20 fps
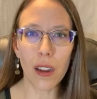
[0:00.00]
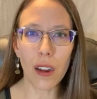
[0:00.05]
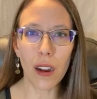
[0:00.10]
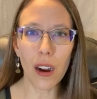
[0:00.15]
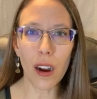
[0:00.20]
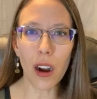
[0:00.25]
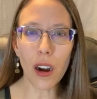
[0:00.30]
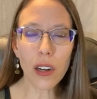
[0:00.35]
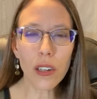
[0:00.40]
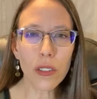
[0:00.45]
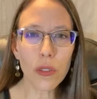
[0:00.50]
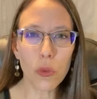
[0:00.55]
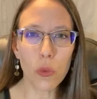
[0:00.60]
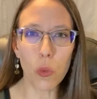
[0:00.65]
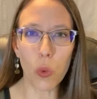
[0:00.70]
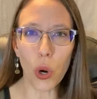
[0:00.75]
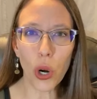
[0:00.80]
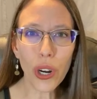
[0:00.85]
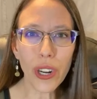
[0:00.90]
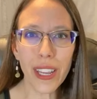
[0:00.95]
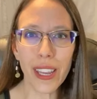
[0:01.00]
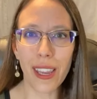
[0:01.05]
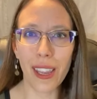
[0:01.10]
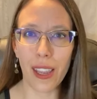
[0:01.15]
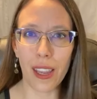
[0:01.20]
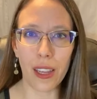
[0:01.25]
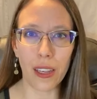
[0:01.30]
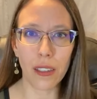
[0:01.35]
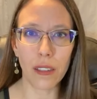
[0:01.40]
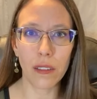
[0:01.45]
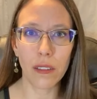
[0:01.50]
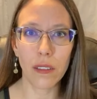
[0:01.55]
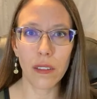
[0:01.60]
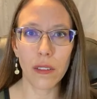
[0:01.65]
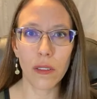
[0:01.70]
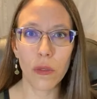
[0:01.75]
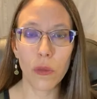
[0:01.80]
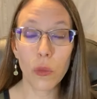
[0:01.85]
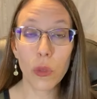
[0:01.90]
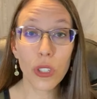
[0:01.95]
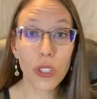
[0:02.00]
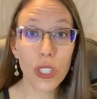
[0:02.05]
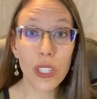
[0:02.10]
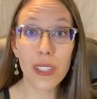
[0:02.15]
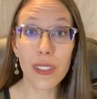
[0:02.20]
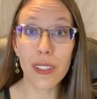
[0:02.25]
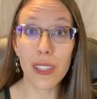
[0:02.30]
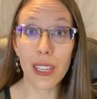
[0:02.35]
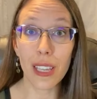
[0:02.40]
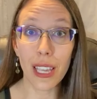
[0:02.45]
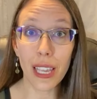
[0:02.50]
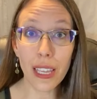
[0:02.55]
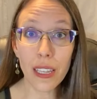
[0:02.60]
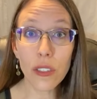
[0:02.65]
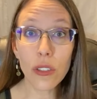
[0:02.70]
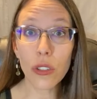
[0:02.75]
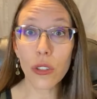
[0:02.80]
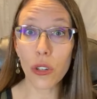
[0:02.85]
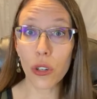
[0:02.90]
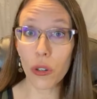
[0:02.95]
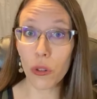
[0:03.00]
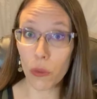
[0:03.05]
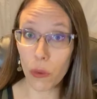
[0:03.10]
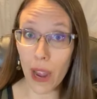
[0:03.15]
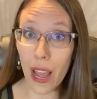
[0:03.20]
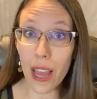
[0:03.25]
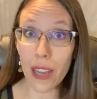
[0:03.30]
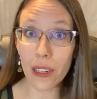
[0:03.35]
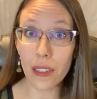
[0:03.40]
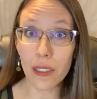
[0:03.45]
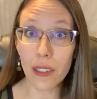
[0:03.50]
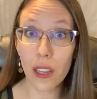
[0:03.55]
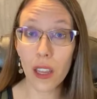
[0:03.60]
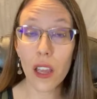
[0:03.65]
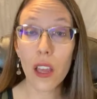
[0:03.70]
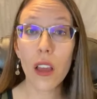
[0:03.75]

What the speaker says: aren't working, which is incorrect